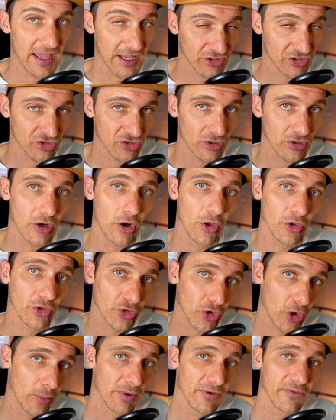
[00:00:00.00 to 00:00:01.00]
extra
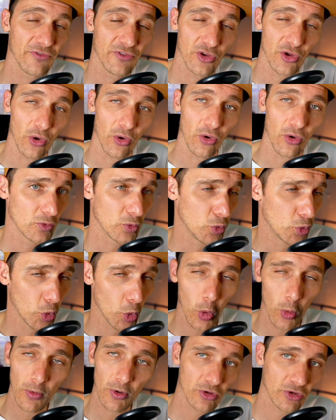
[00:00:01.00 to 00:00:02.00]
on top of your
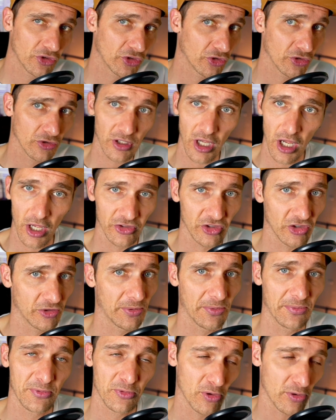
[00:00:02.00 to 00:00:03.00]
normal cursor
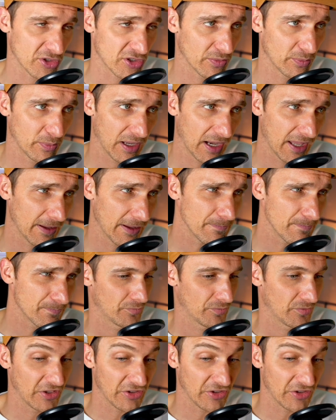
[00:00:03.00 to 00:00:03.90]
subscription plan.